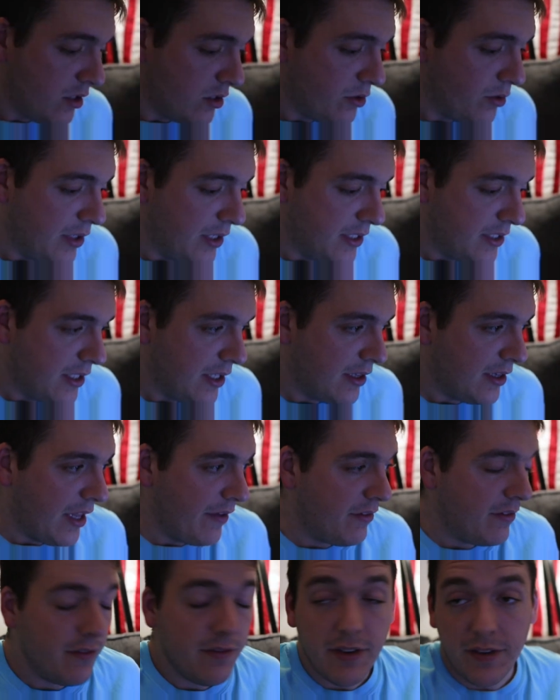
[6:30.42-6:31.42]
So it is
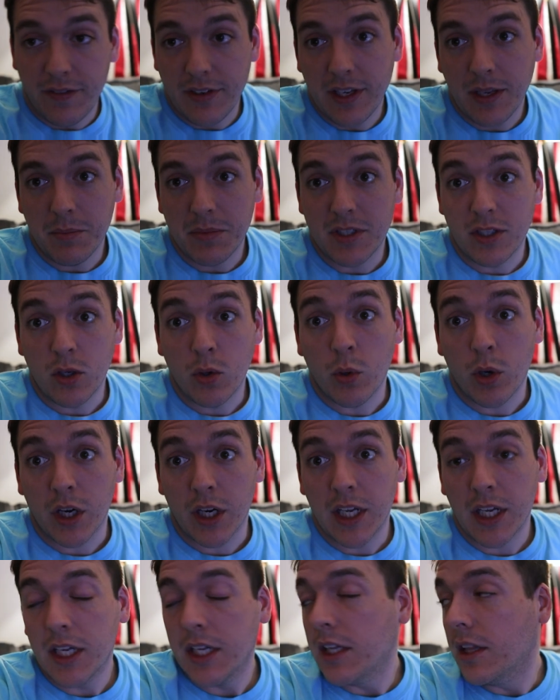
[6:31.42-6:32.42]
11:50. I'm still
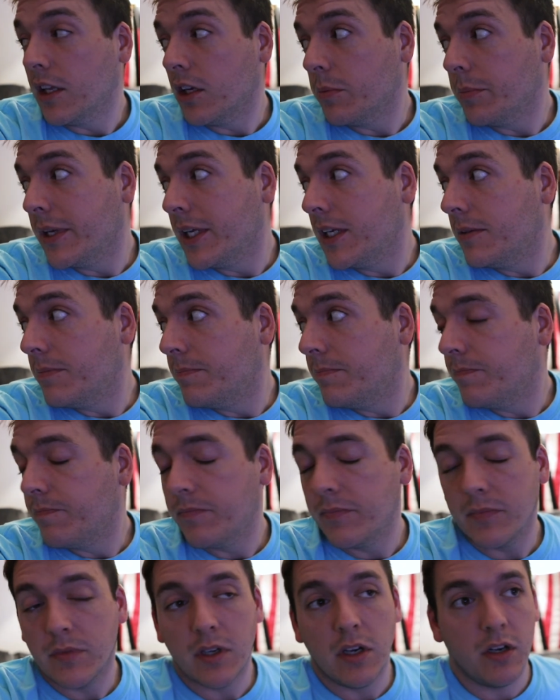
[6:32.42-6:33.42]
working a little bit.
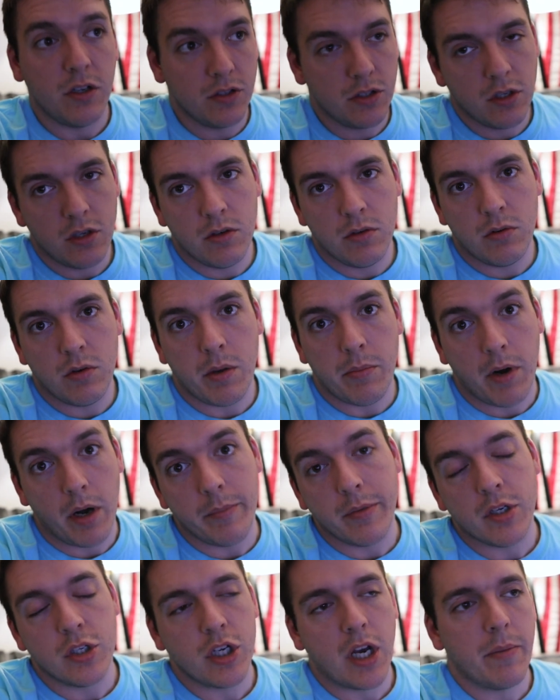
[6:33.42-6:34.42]
Also
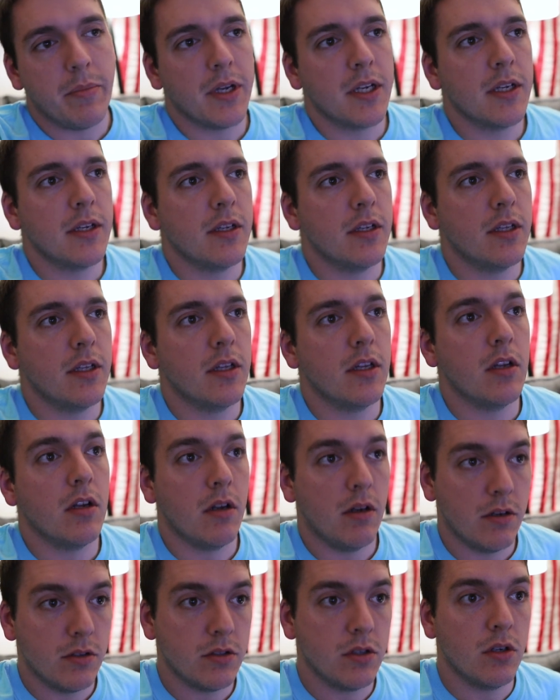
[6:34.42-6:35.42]
apartment shopping.
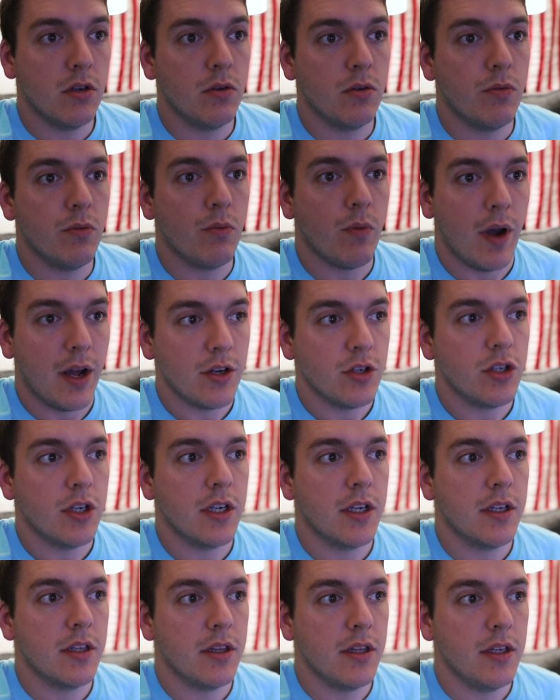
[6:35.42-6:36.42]
Also
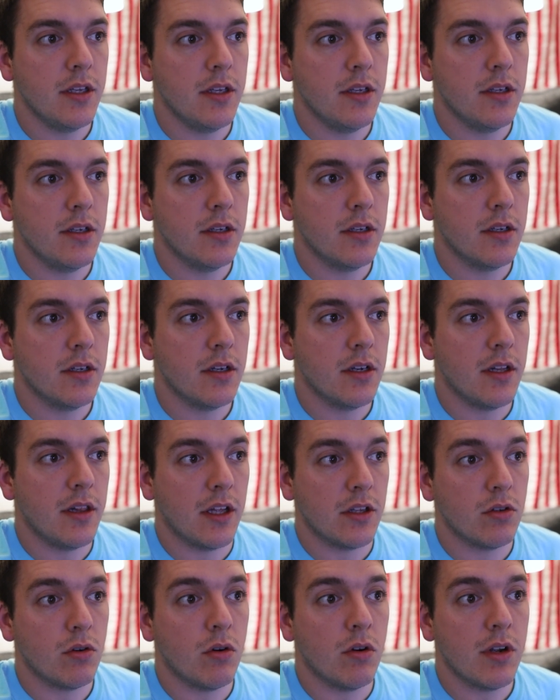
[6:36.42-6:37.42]
watching the
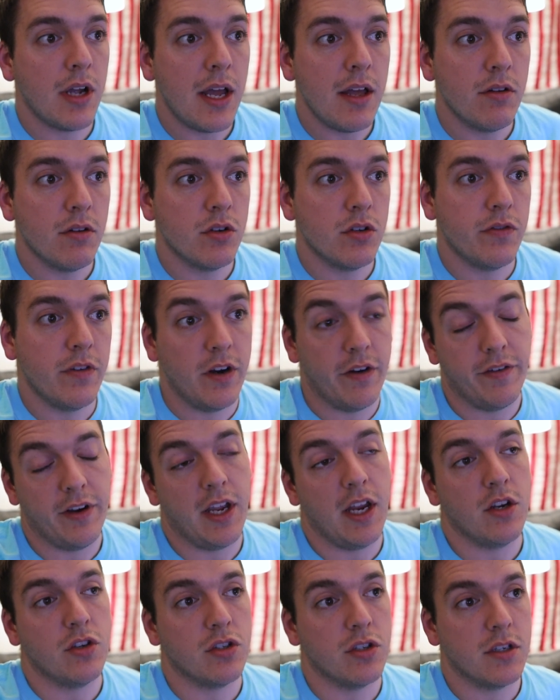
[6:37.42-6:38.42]
Electoral College
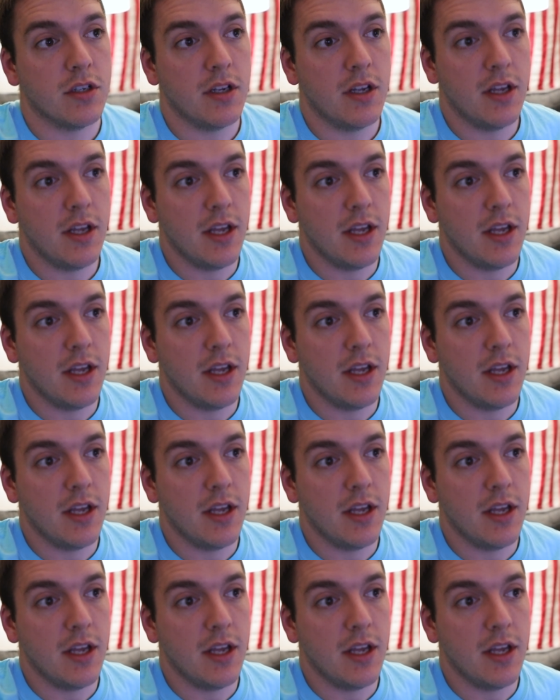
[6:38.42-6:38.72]
verification.